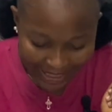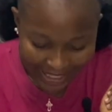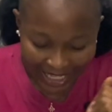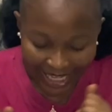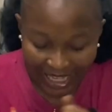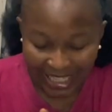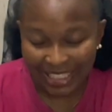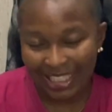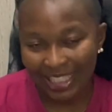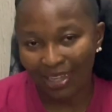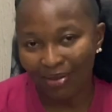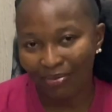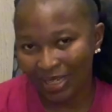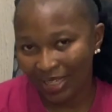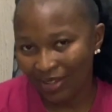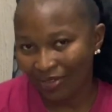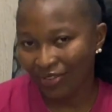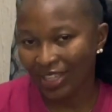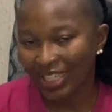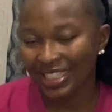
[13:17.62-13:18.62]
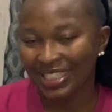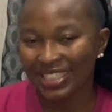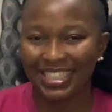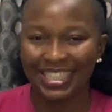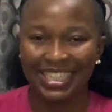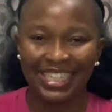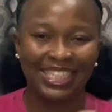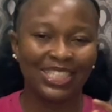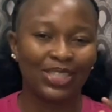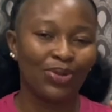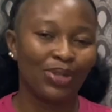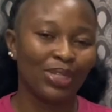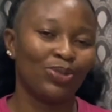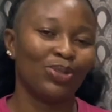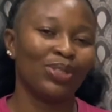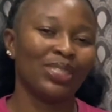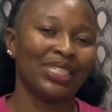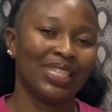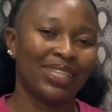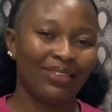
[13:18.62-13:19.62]
The next thing I'm leaving in
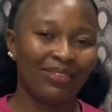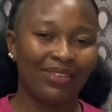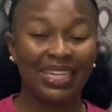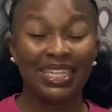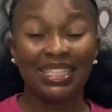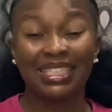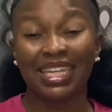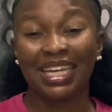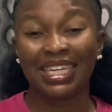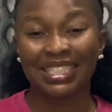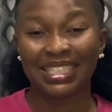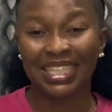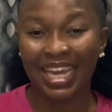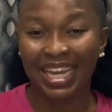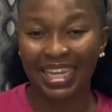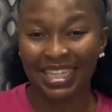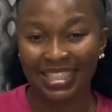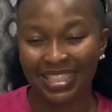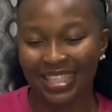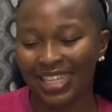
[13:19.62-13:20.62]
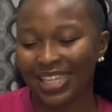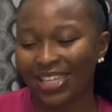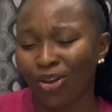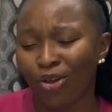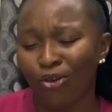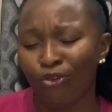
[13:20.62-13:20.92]
2023 is anxiety.